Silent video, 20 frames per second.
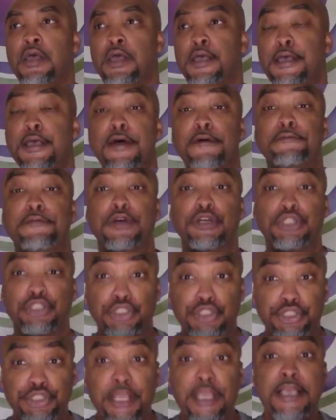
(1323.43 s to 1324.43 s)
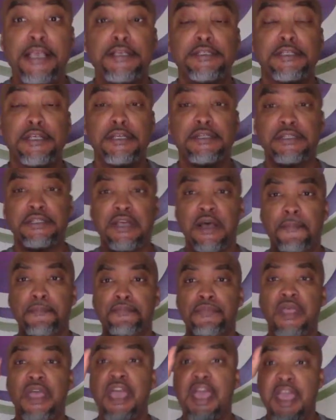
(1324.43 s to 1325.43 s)
If Jesus
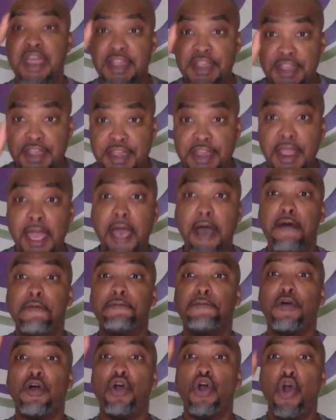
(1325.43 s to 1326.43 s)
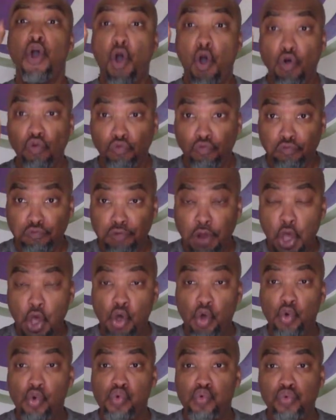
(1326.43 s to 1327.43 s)
never
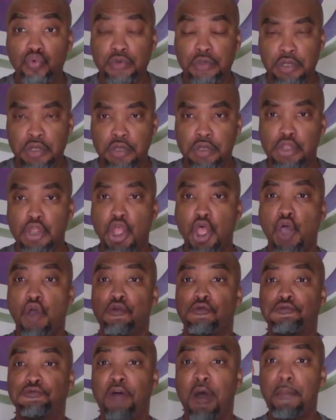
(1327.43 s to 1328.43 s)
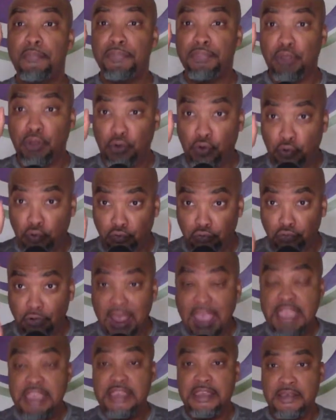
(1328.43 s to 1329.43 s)
rose from the
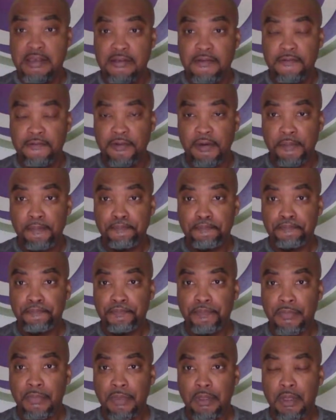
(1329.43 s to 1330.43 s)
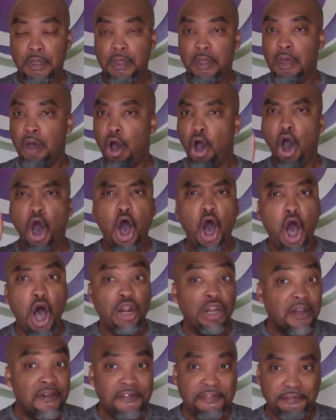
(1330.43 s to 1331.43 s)
grave,
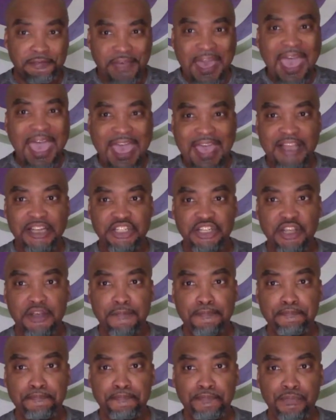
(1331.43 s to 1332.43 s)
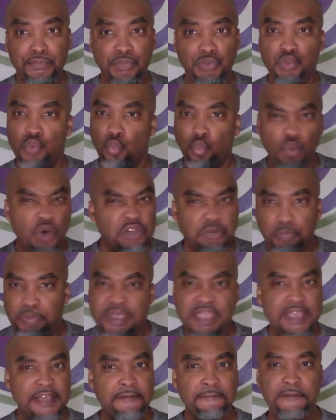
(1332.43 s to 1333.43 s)
all of that would
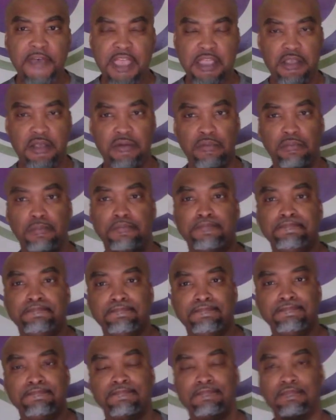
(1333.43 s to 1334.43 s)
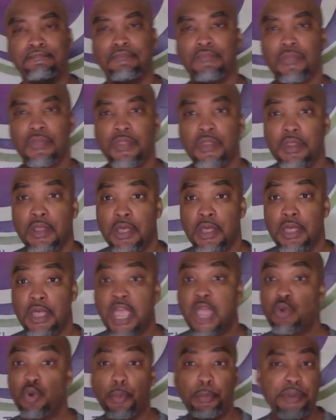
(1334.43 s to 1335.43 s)
be in vain. My Lord.
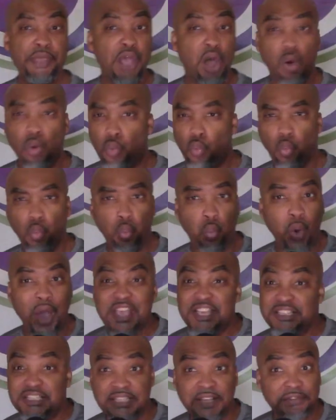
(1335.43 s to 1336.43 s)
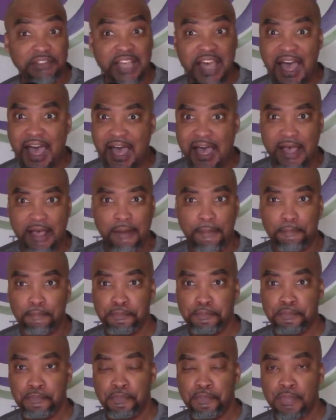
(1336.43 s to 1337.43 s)
It would be a waste of time.
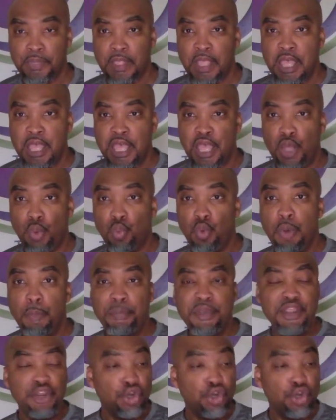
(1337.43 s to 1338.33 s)
It would be